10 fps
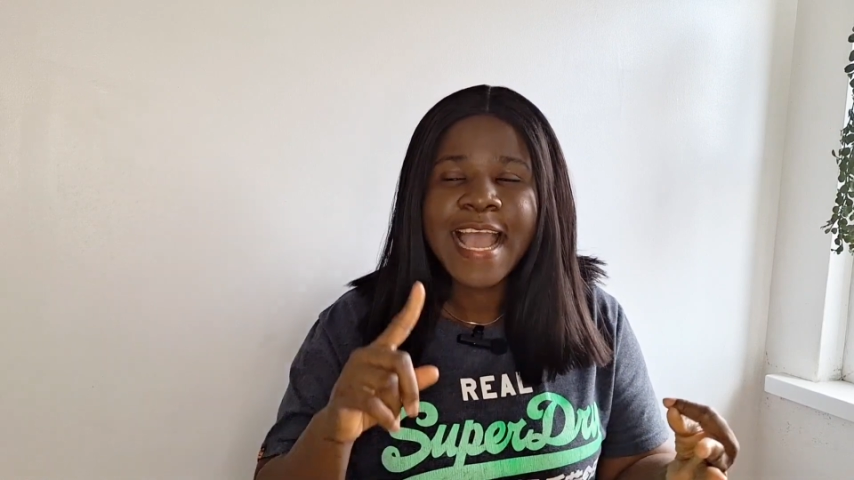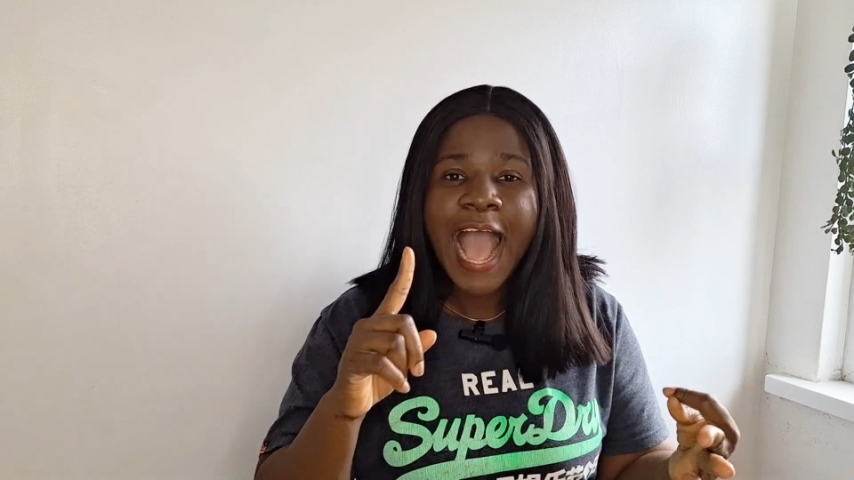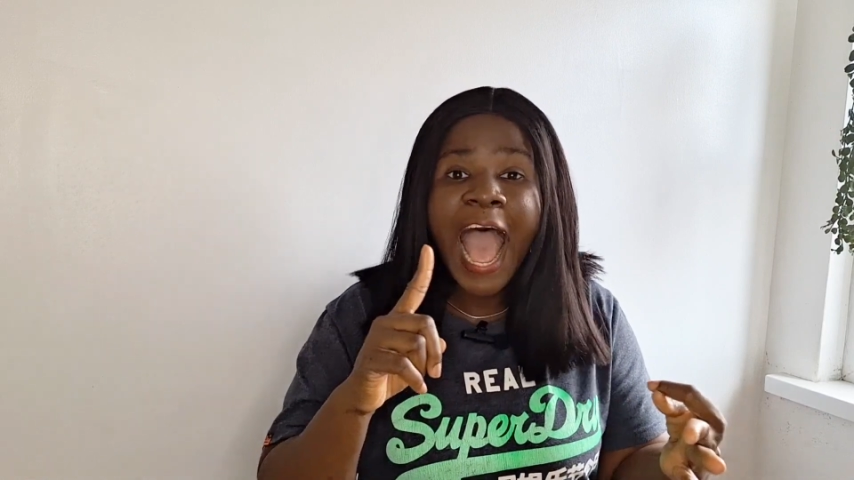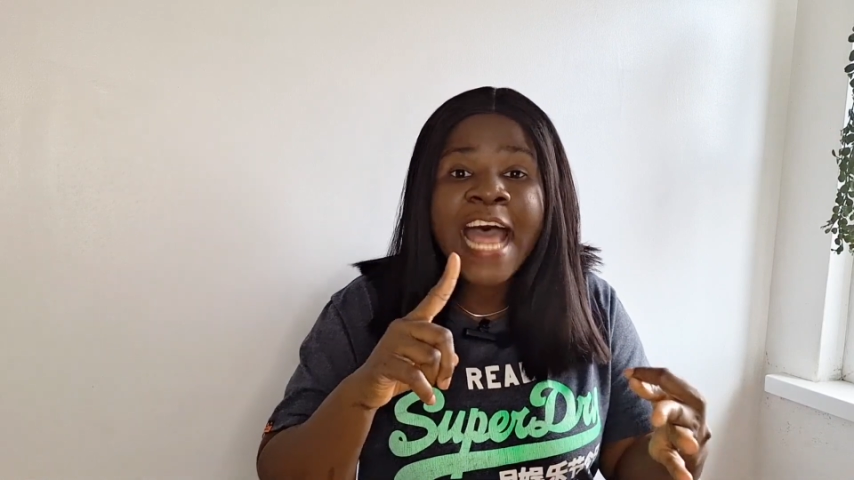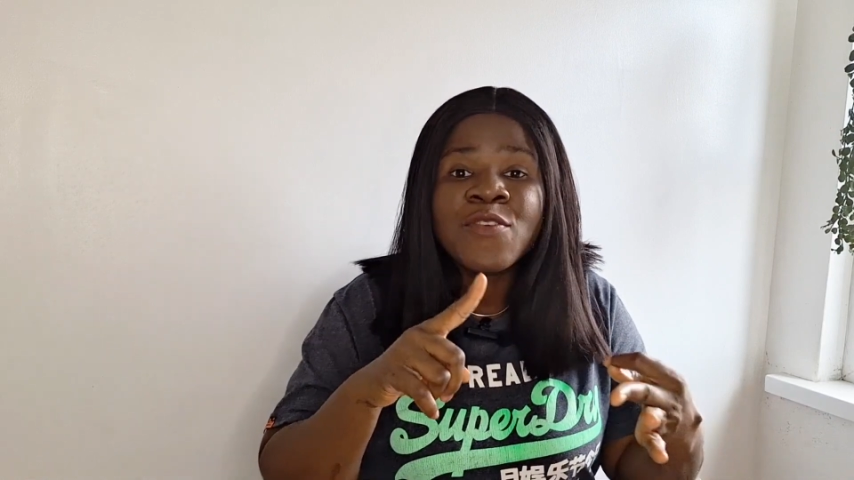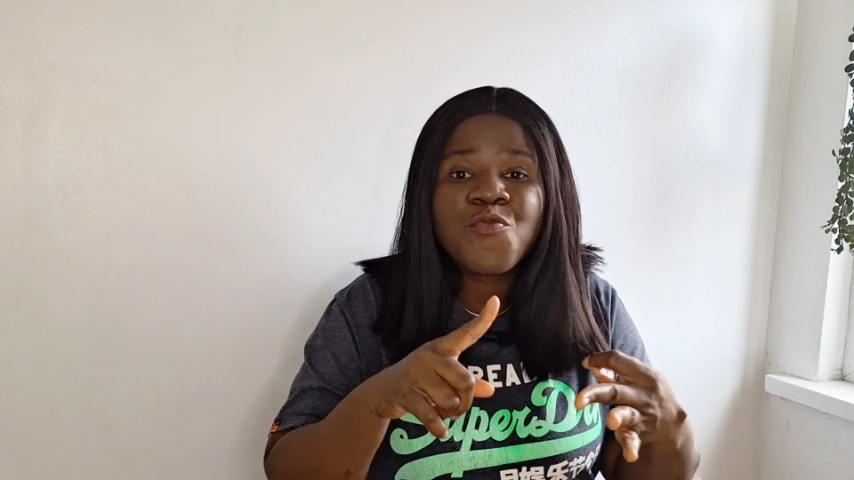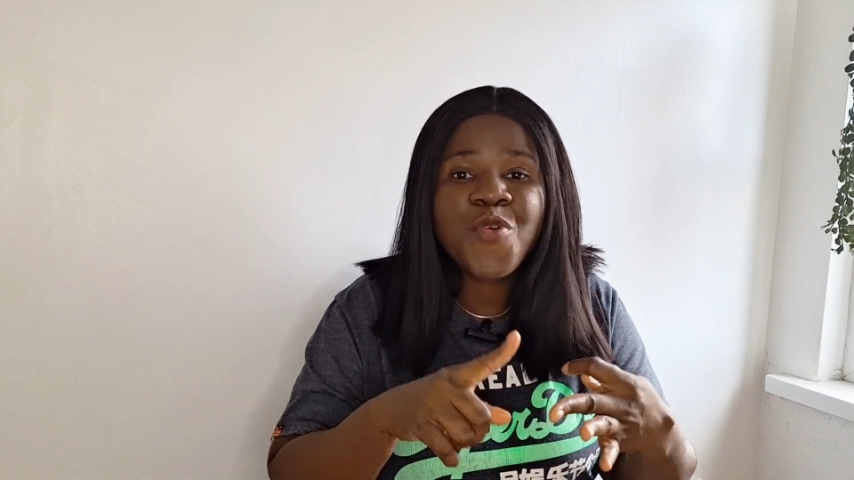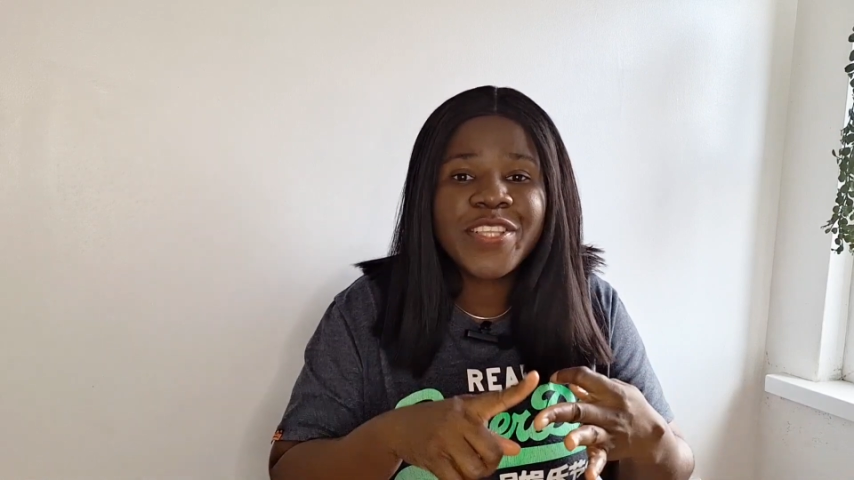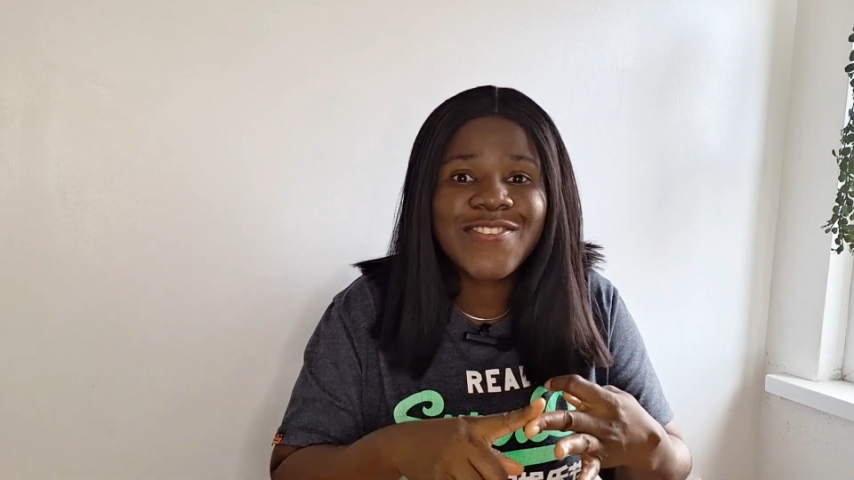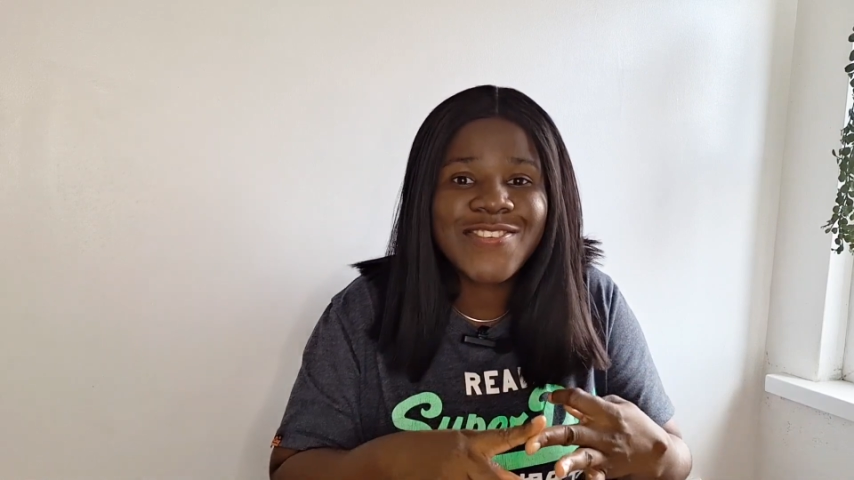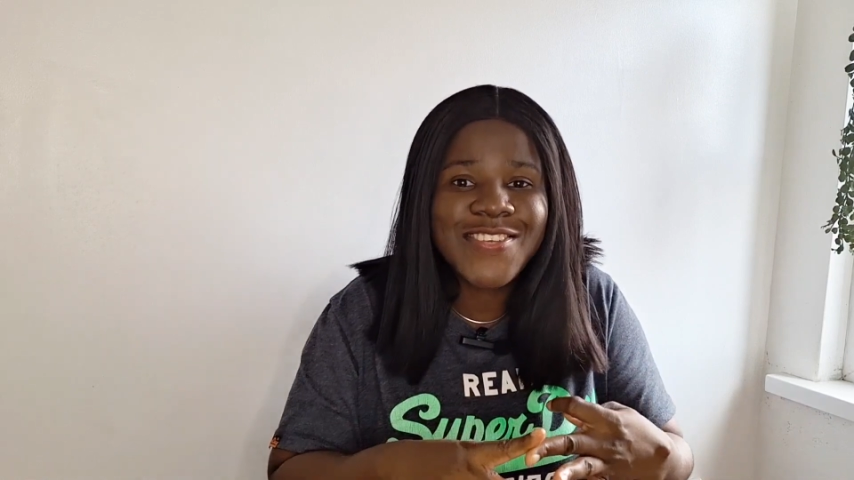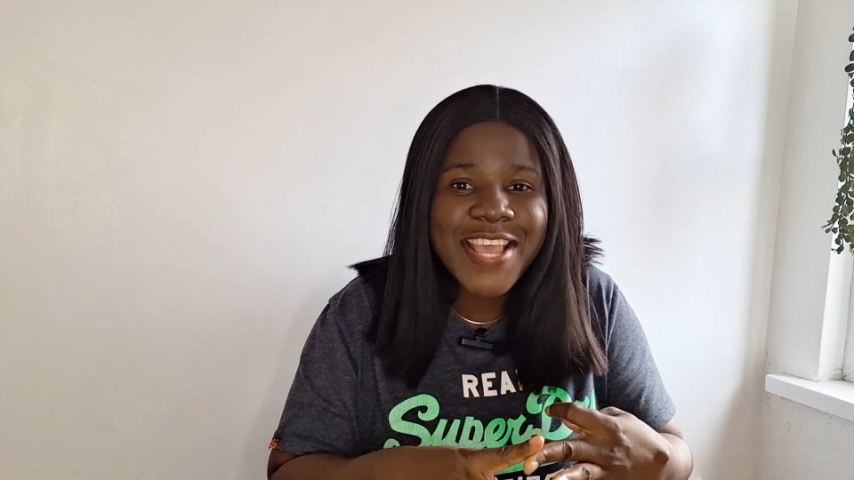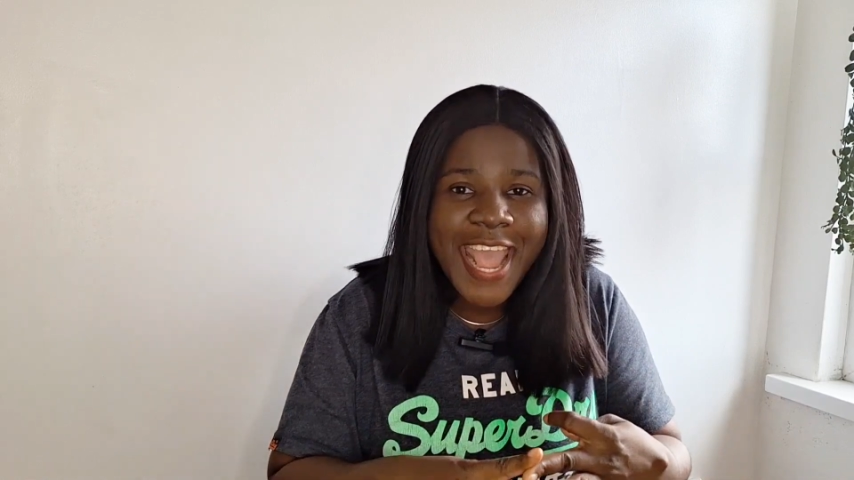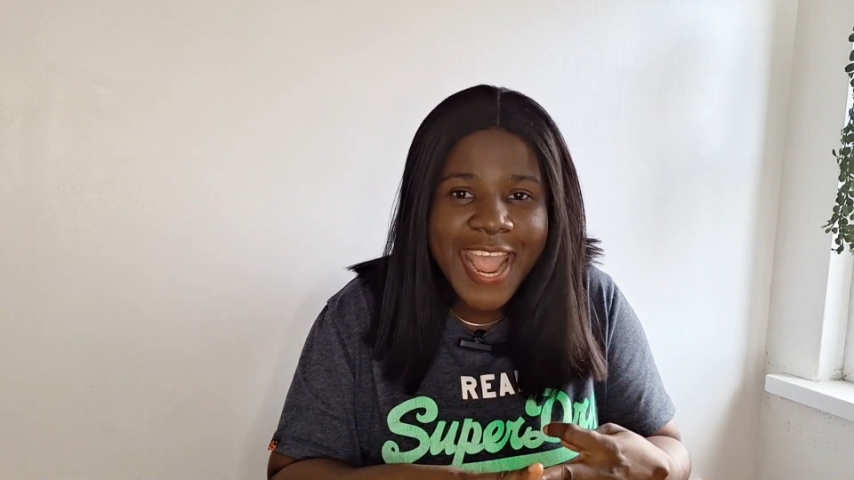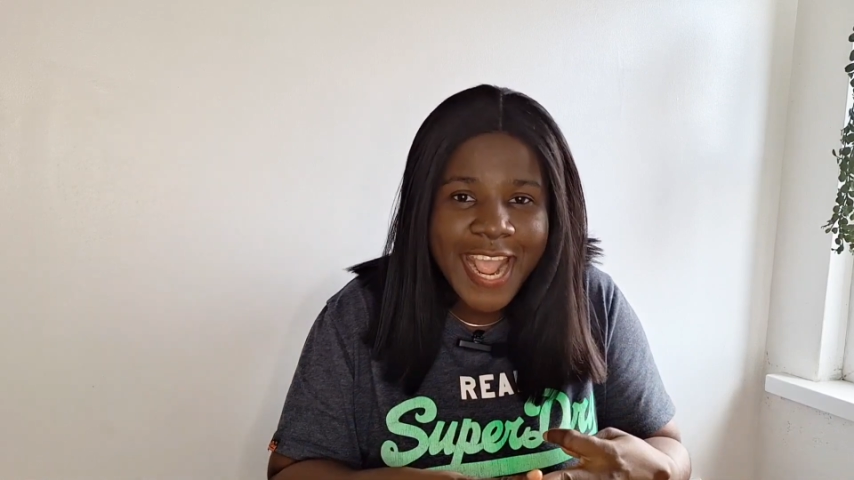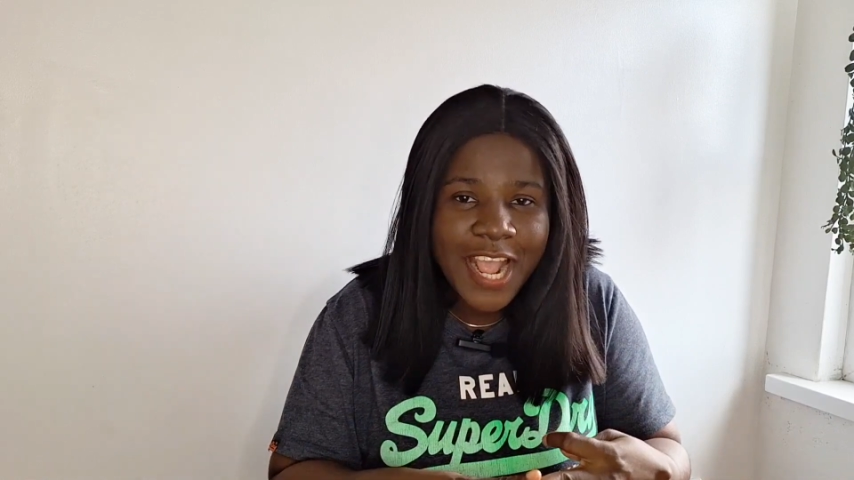and which year